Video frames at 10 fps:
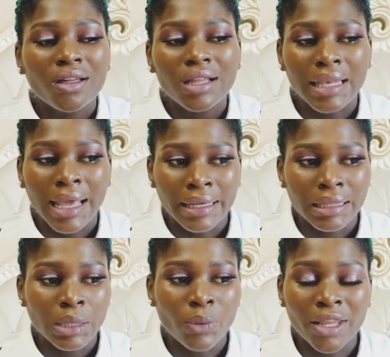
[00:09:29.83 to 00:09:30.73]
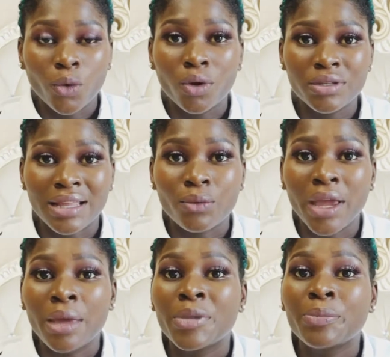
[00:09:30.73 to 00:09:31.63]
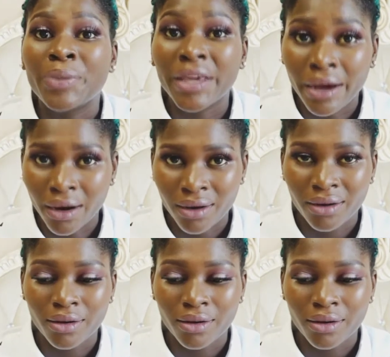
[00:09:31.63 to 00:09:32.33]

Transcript: like they were the ones that were a bit bigger,